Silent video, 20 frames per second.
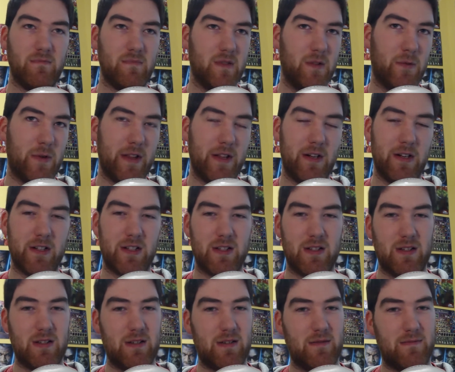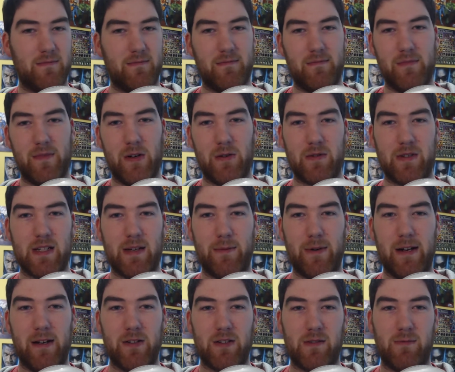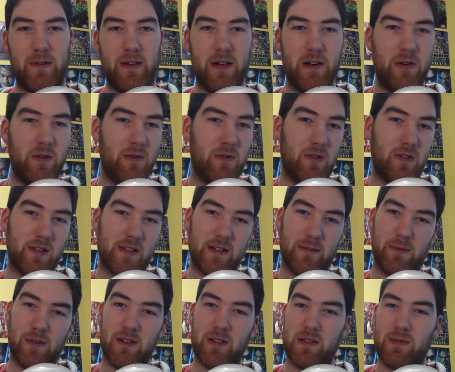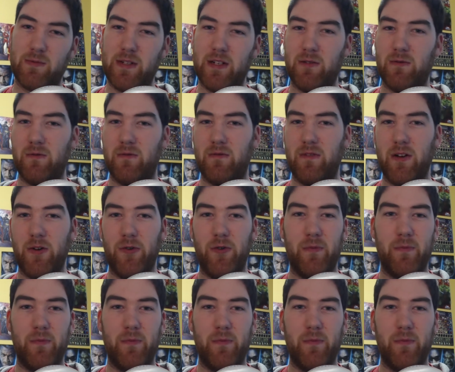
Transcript: whether it's someone else we know or someone else we don't know.